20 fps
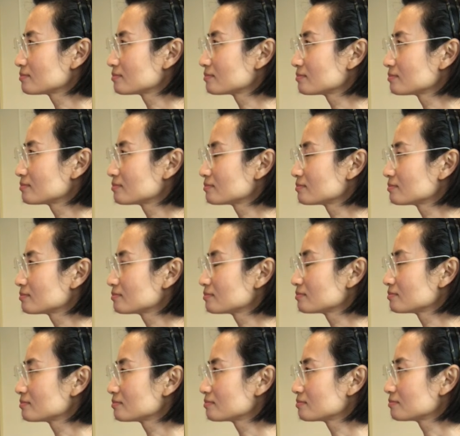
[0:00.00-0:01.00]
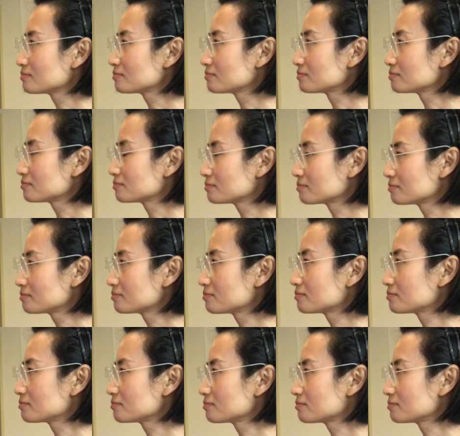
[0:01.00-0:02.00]

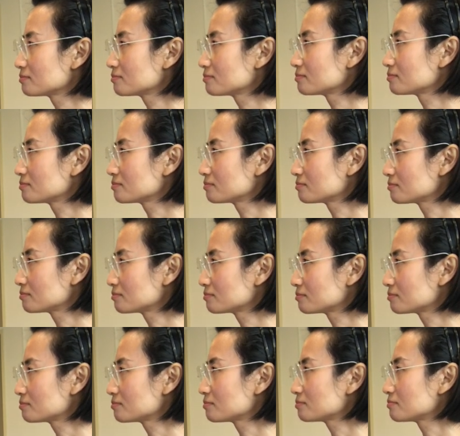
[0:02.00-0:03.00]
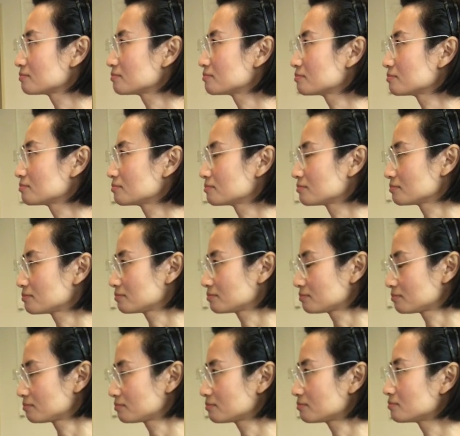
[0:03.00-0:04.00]

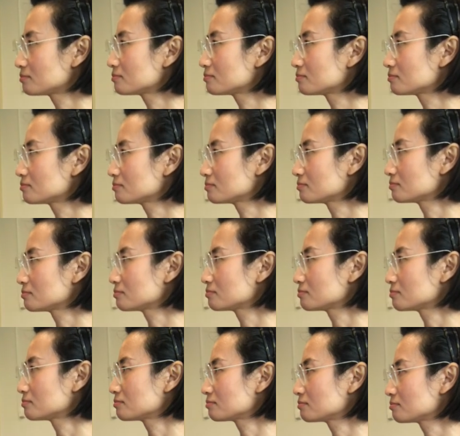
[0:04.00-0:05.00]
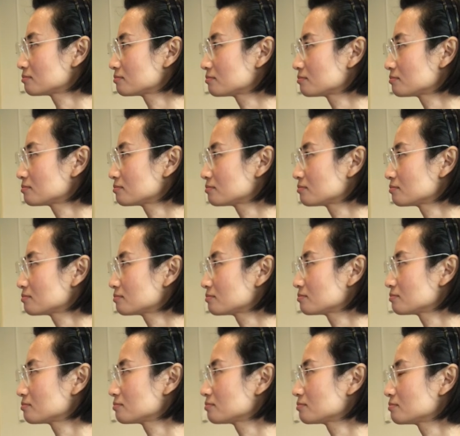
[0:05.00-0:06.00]

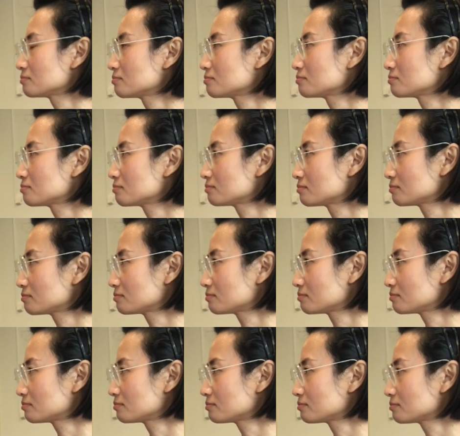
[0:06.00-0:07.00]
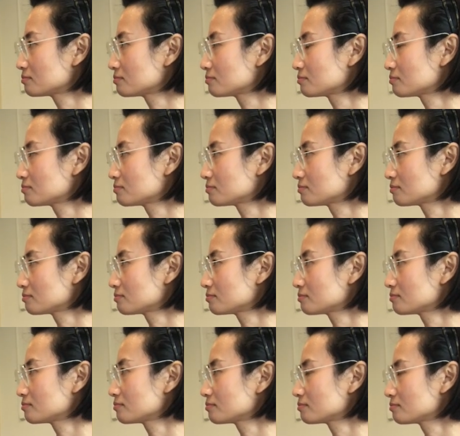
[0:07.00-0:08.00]
(silent)